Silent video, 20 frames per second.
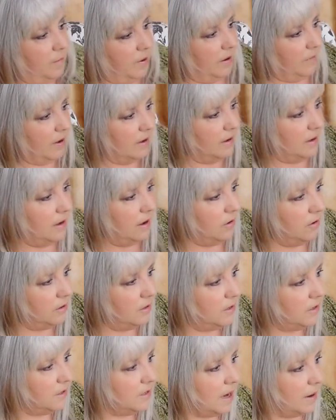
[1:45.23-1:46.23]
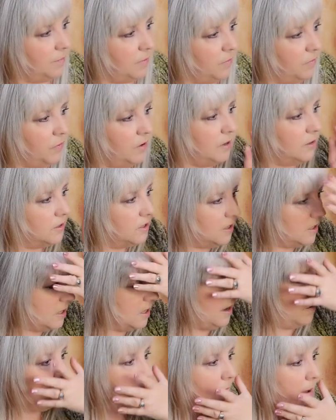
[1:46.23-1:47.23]
but I've got a narrow little depth of field, just
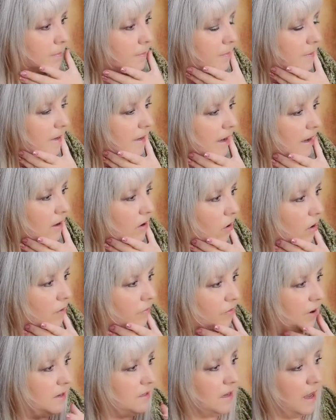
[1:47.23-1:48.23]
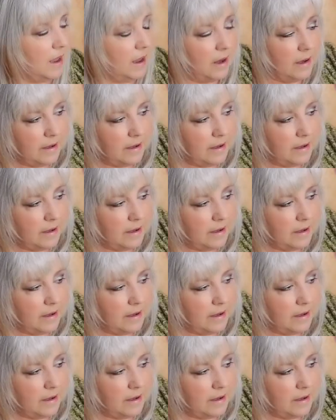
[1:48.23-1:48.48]
enough probably to get your face.